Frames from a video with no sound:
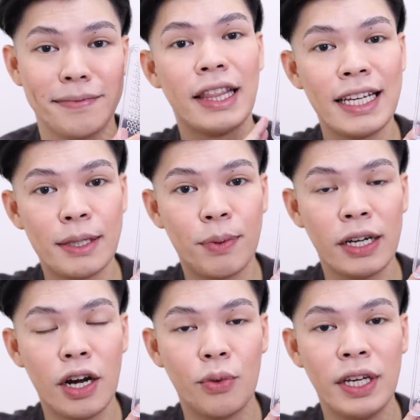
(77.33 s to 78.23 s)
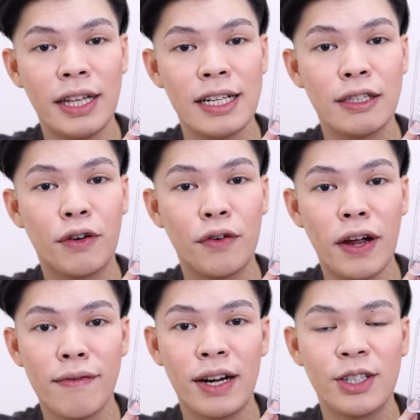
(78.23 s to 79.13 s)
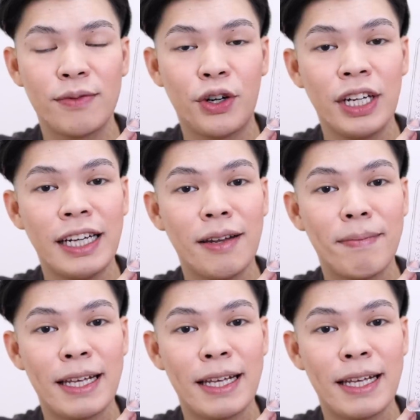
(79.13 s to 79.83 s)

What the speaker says: This product retails for 549